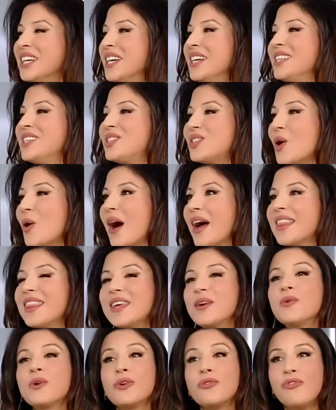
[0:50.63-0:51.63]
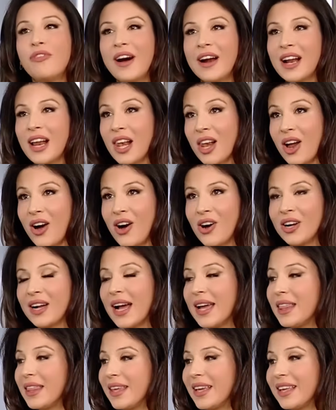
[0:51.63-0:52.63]
So I think we're far along.
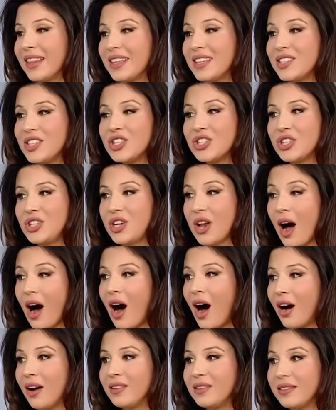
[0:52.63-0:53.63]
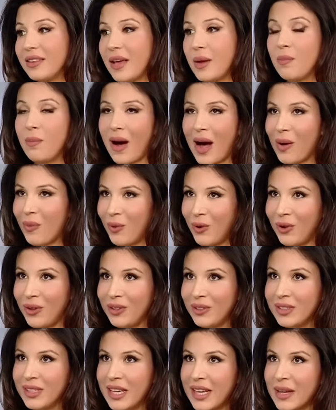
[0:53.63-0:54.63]
I think this is not a
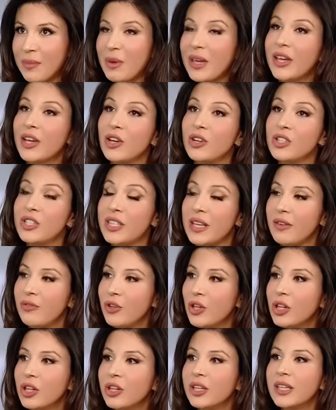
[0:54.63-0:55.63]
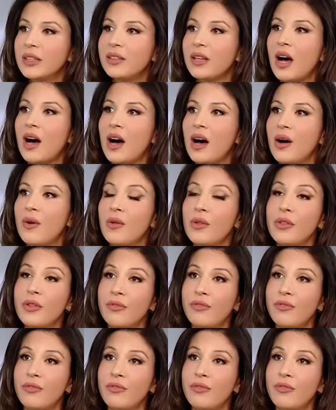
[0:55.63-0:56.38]
bubble, because if you look at the